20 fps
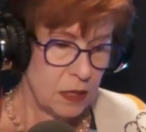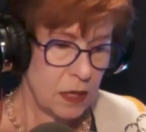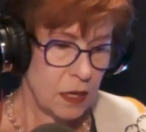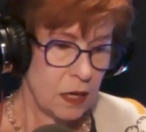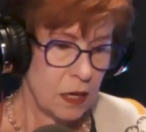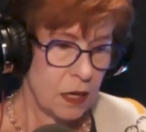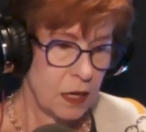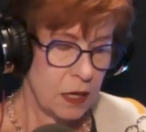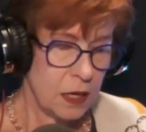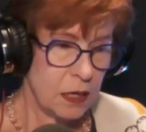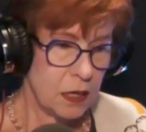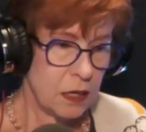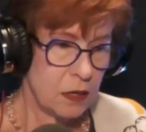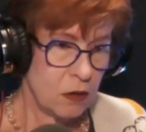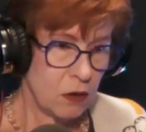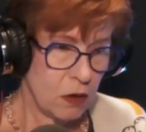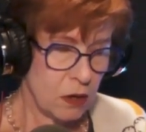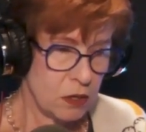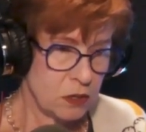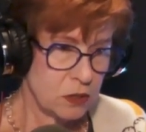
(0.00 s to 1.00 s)
Uh, it
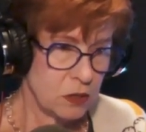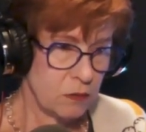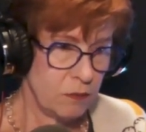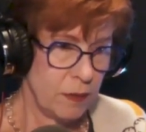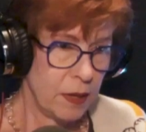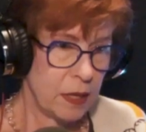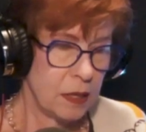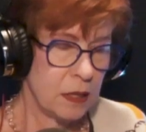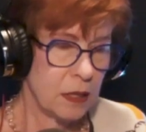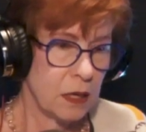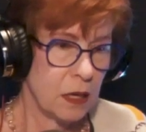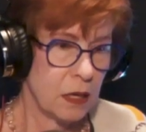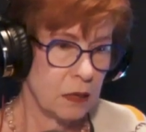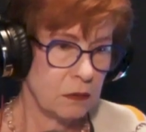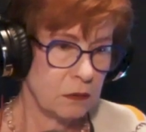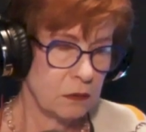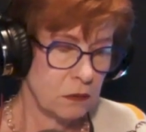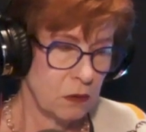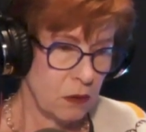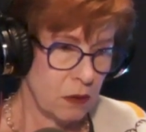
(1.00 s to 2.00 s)
also meant a
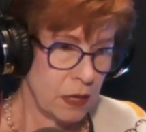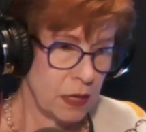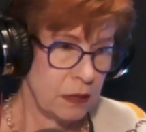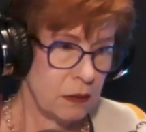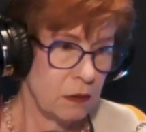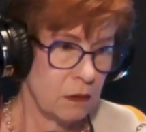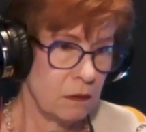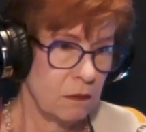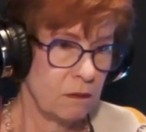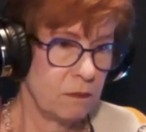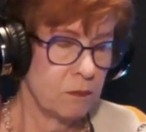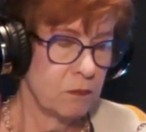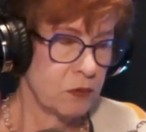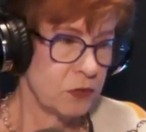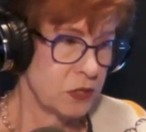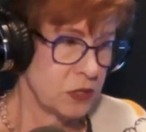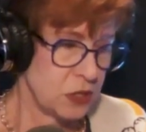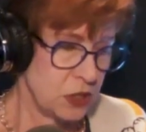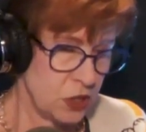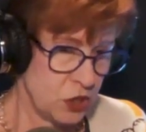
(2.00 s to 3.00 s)
lot of
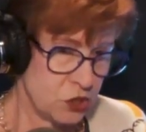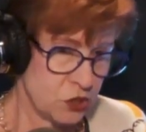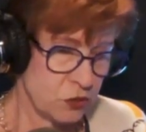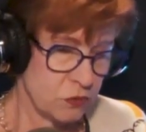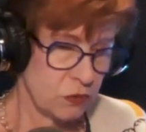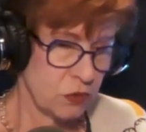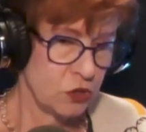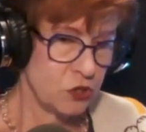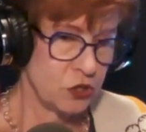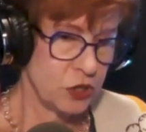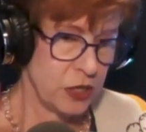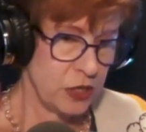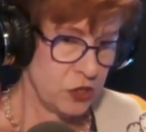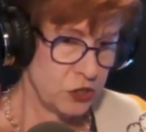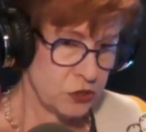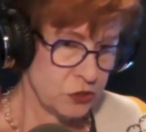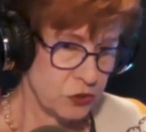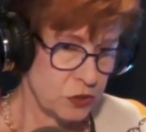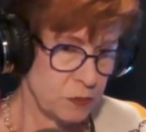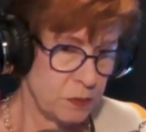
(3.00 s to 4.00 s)
procedural
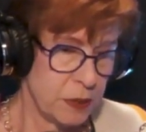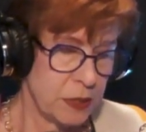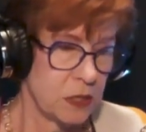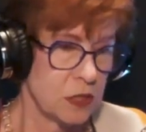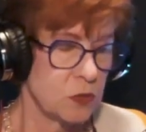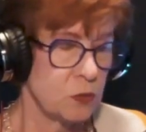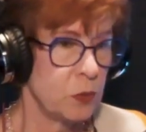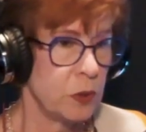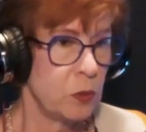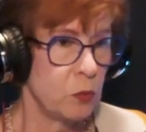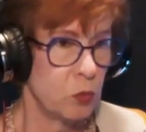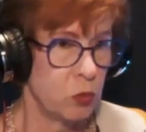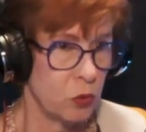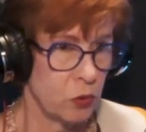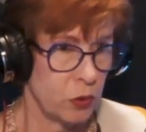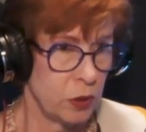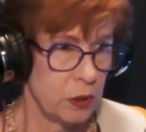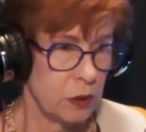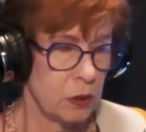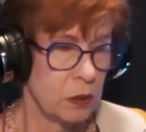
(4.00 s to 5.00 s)
changes because we
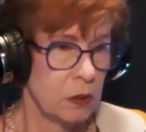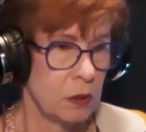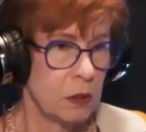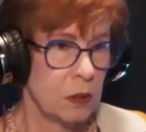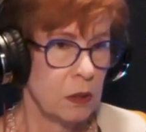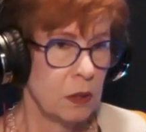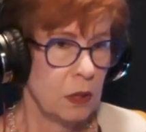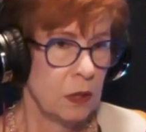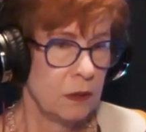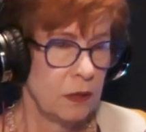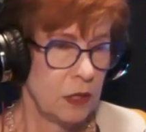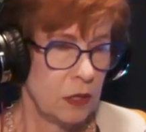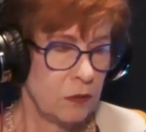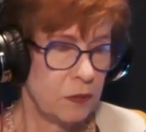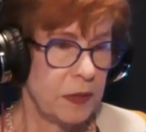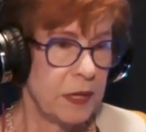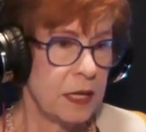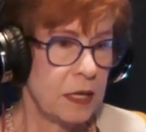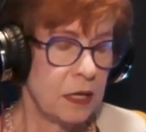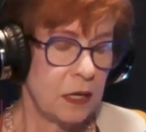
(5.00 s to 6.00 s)
weren't the
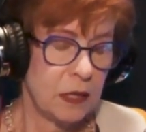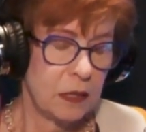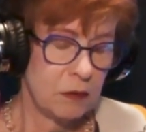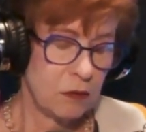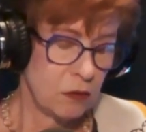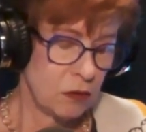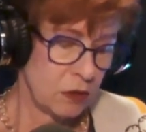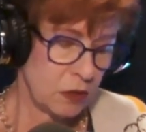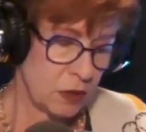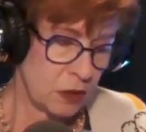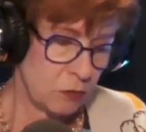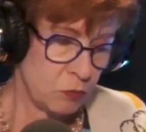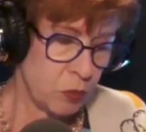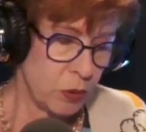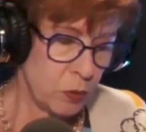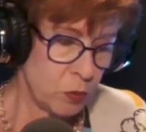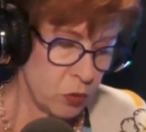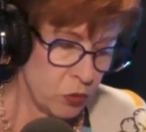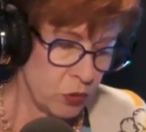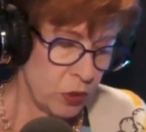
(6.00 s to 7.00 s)

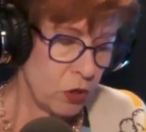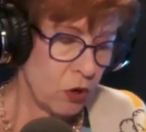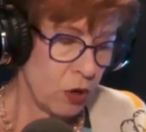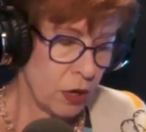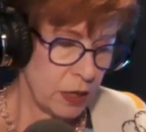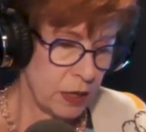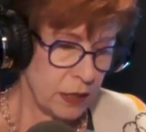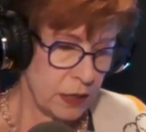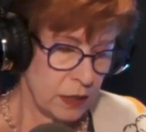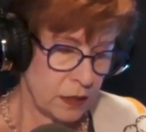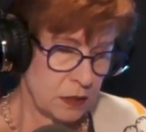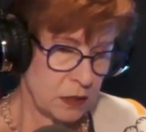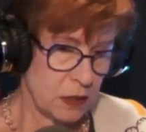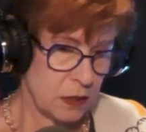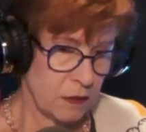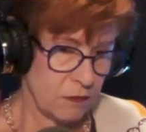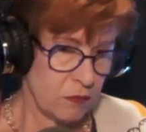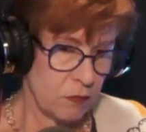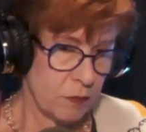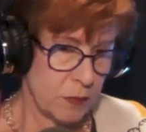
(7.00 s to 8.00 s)
we weren't auditing to
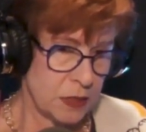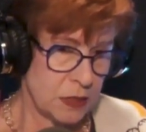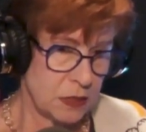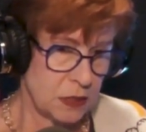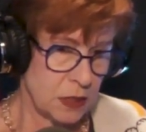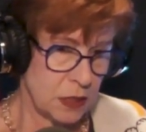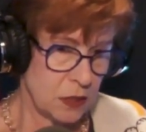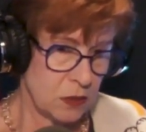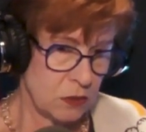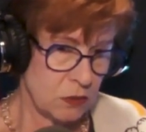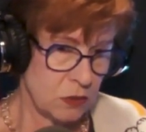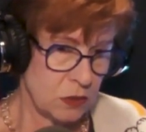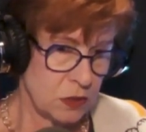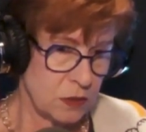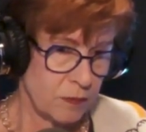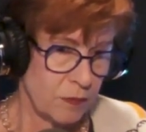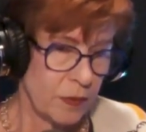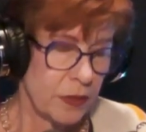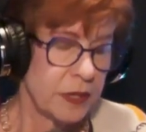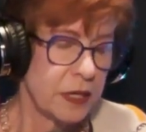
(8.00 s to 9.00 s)
government standards.
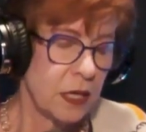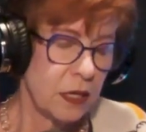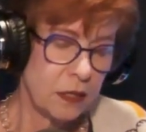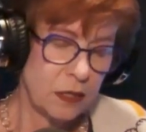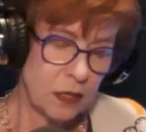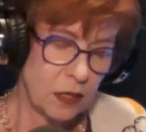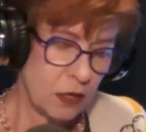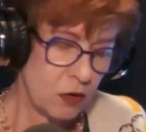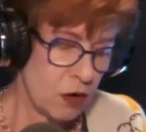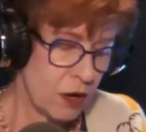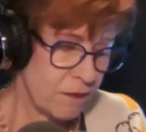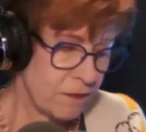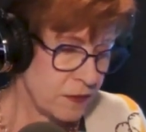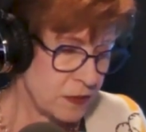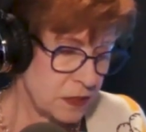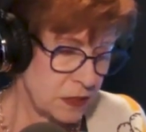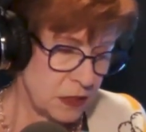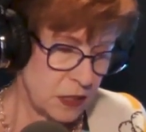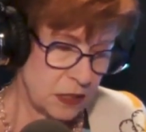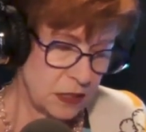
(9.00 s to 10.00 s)
The, the
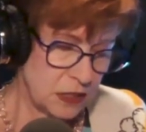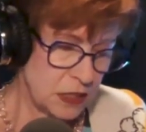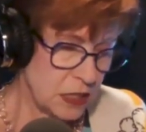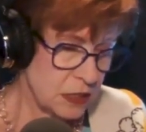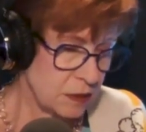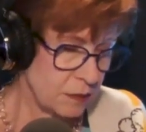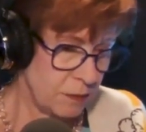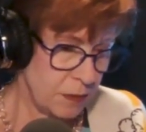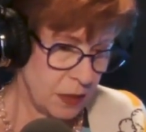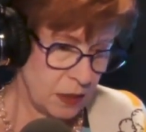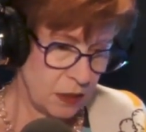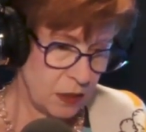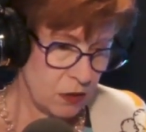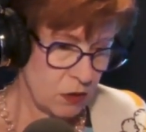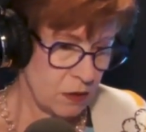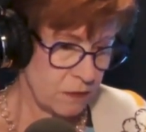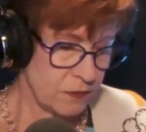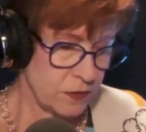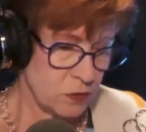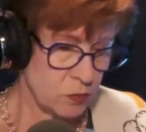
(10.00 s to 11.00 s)
office, that doesn't mean the
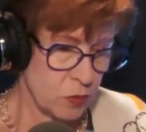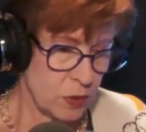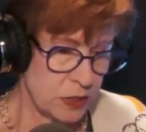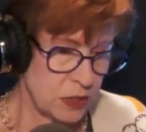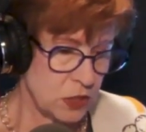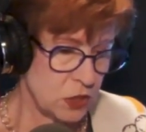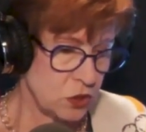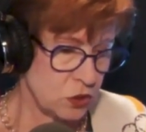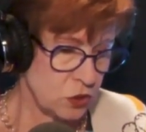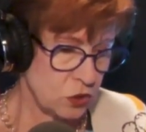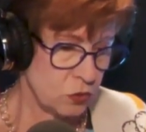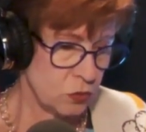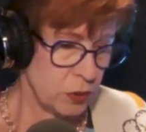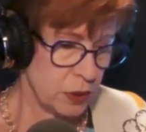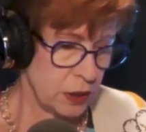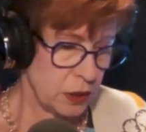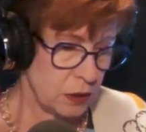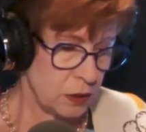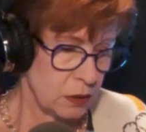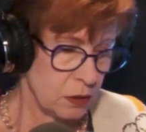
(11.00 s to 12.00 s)
office wasn't doing